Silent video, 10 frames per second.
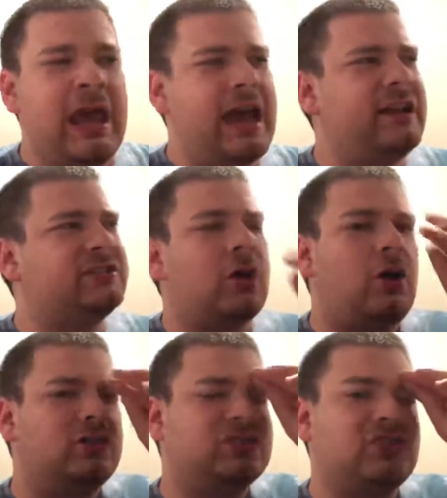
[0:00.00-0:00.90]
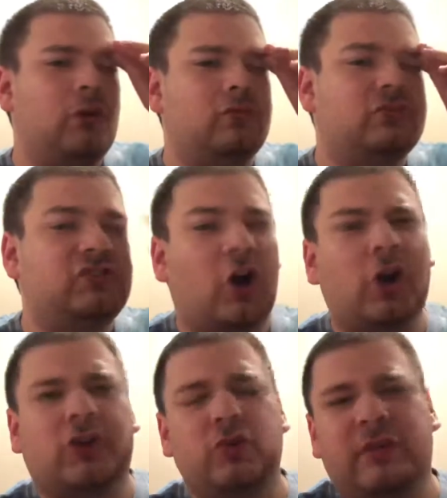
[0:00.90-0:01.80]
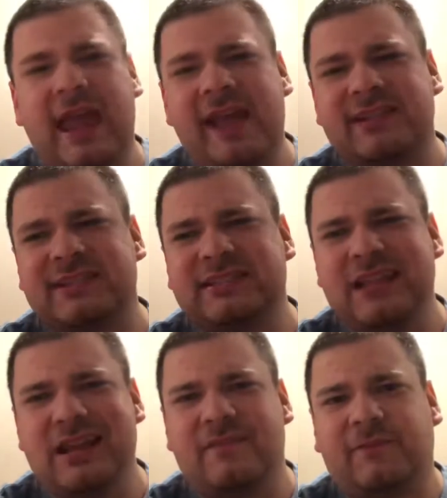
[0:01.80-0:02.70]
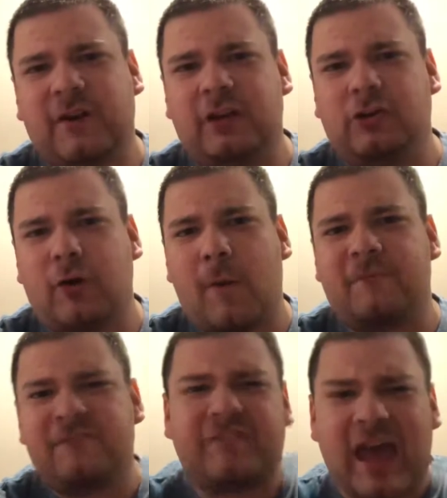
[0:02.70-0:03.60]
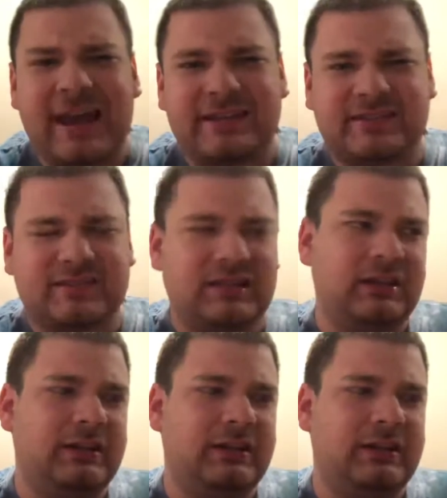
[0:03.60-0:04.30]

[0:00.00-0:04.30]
And it's all so dark you can't see in front of your own face.